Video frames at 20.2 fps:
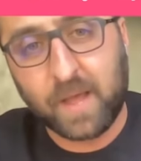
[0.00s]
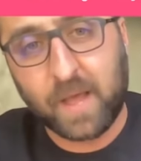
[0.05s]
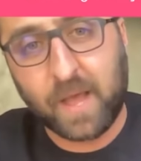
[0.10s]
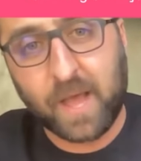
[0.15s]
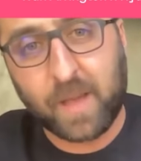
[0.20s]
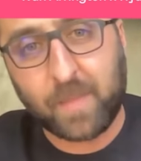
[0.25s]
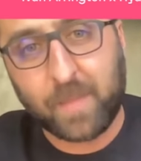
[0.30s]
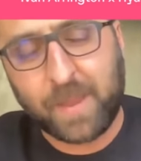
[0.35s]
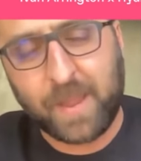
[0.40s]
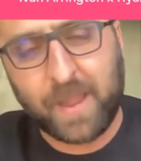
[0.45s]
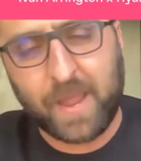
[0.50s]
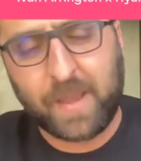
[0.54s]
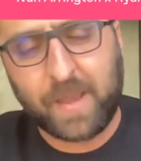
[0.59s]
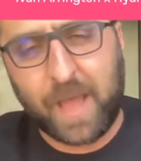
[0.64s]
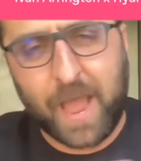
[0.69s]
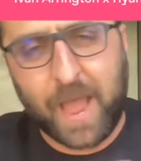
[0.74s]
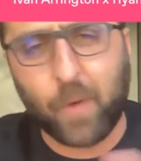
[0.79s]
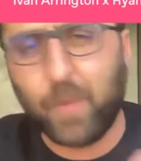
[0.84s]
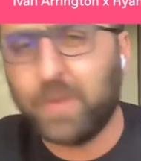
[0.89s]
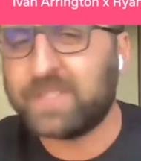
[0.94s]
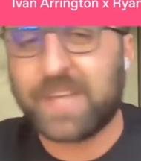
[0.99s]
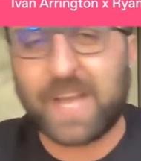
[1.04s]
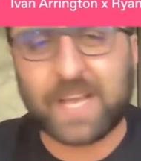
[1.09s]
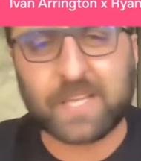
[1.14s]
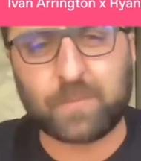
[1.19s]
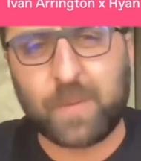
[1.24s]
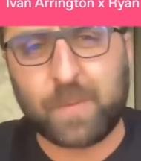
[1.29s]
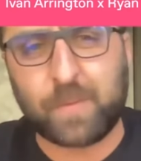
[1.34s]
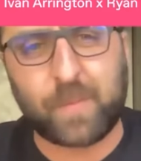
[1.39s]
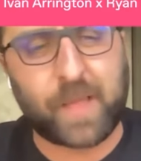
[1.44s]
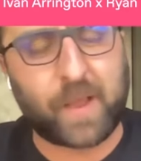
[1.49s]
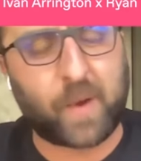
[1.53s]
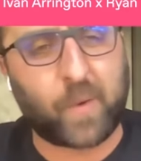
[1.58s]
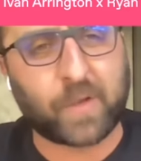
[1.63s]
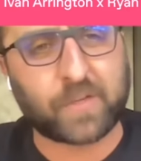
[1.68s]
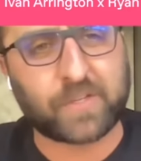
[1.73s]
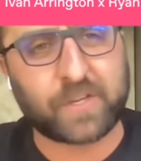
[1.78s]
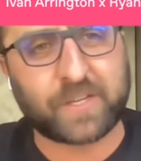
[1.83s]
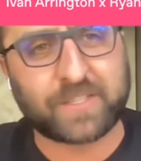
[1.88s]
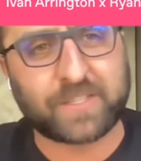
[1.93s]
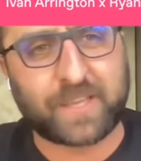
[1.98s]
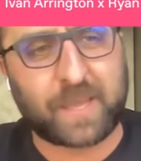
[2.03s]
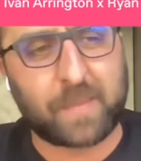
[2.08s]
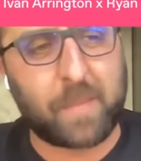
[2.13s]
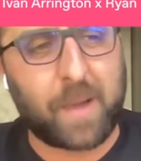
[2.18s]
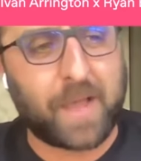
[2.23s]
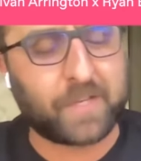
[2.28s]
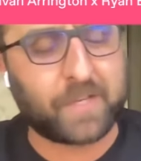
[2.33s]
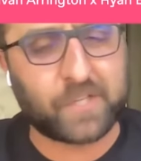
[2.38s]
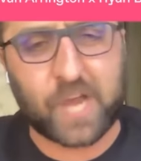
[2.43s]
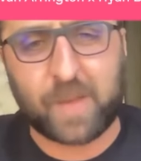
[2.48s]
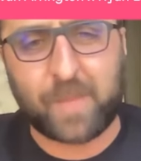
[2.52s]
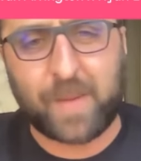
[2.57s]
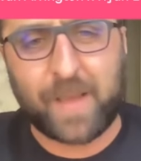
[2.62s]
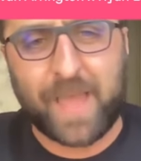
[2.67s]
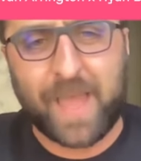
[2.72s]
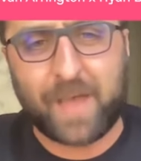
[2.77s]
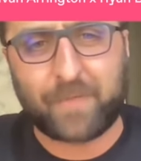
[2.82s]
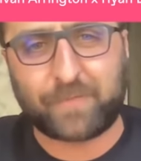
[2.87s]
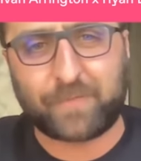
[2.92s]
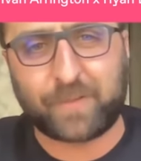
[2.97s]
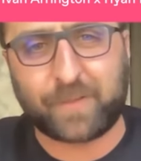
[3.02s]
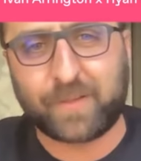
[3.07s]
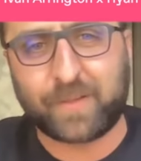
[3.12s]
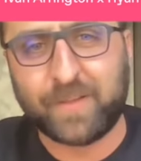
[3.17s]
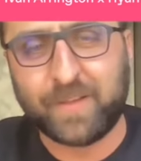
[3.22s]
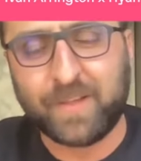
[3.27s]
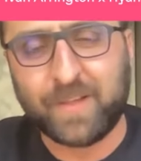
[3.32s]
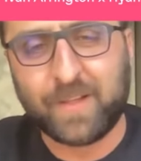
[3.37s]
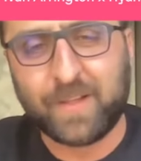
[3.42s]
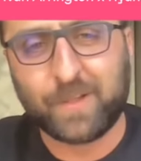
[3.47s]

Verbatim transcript: And I always ask people that question because like in my job, I have to